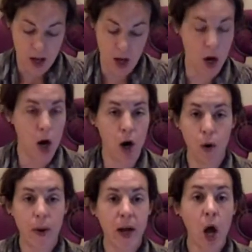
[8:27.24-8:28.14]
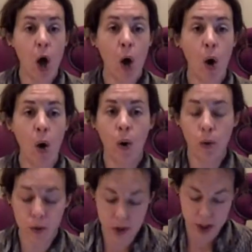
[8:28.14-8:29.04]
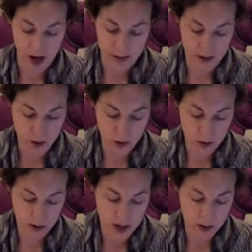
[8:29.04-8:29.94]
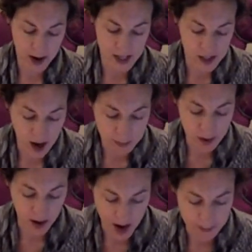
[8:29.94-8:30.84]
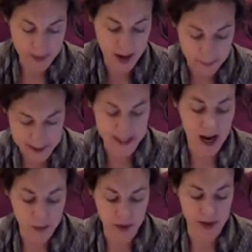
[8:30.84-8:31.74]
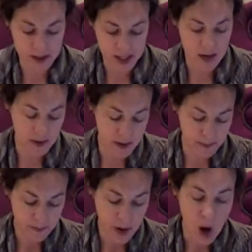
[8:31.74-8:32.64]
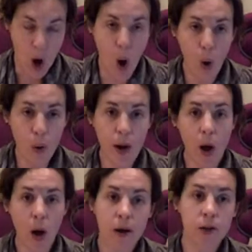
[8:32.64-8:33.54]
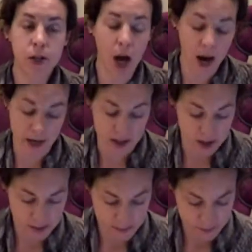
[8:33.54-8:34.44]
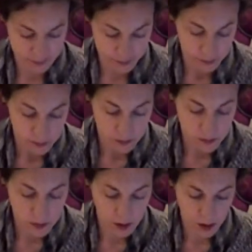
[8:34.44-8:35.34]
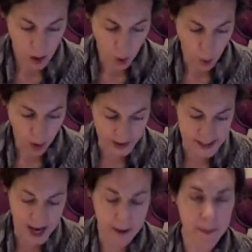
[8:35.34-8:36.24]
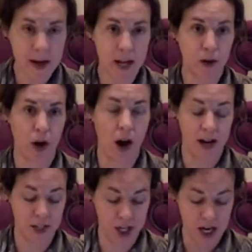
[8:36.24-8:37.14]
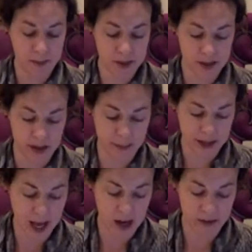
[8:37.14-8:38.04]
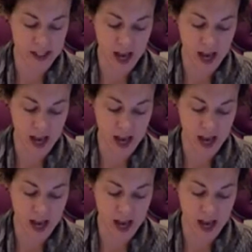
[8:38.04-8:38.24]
"Here we go!" shouted the old green grasshopper, hopping up and down with excitement. "Hold on tight!" "What's happening?" cried James, leaping out of his